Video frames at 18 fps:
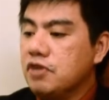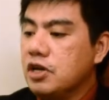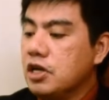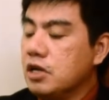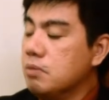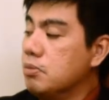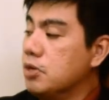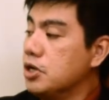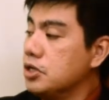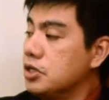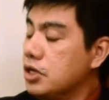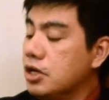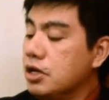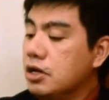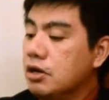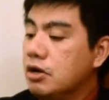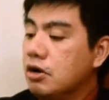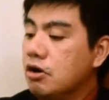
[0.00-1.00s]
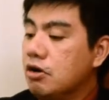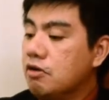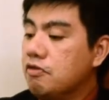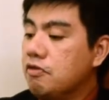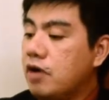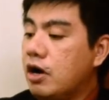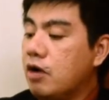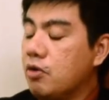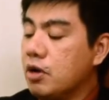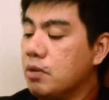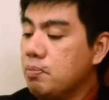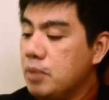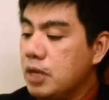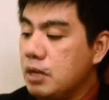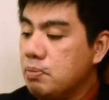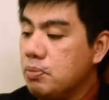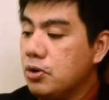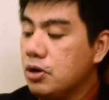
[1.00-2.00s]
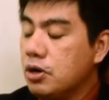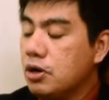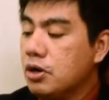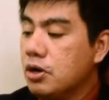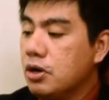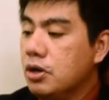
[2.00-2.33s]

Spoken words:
liberty of our people